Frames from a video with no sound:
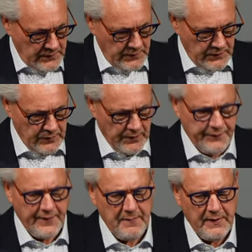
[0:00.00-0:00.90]
young
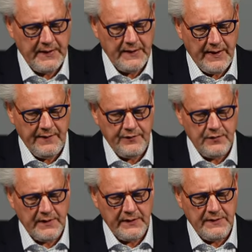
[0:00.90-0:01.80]
family lives. You
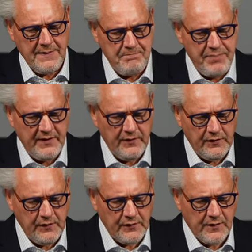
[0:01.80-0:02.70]
are in the
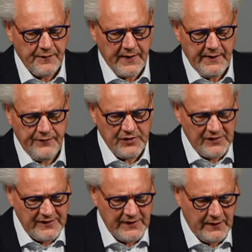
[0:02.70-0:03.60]
busyness of life, the
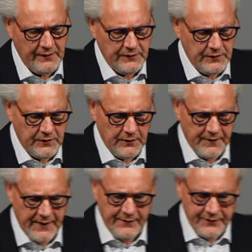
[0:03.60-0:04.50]
challenges of
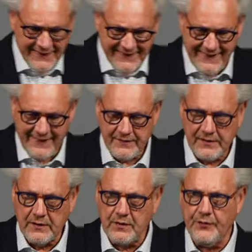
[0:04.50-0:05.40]
life, the cares
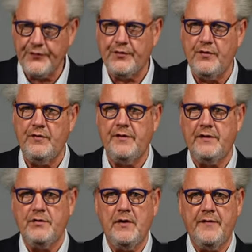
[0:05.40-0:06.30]
and concerns that
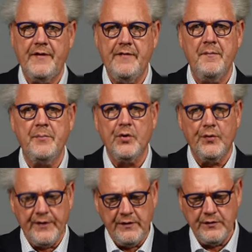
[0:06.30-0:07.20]
you have even brought
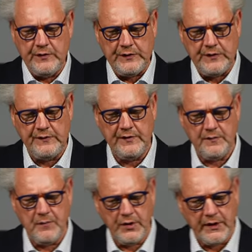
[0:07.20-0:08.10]
into church this
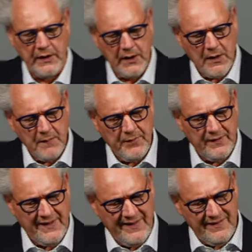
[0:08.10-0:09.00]
morning. But
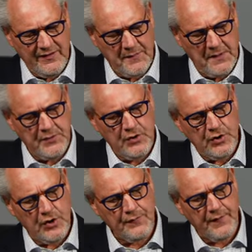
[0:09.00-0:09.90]
at this moment you
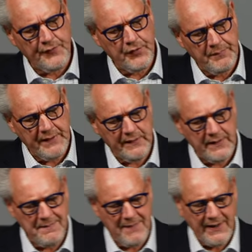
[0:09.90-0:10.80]
don't want to be
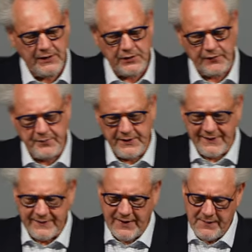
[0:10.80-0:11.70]
reminded of. But
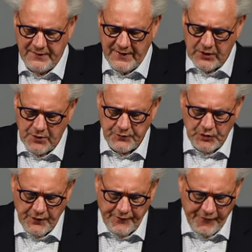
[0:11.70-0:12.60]
at times they come to
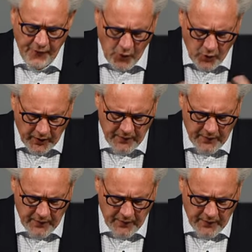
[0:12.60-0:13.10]
the fore.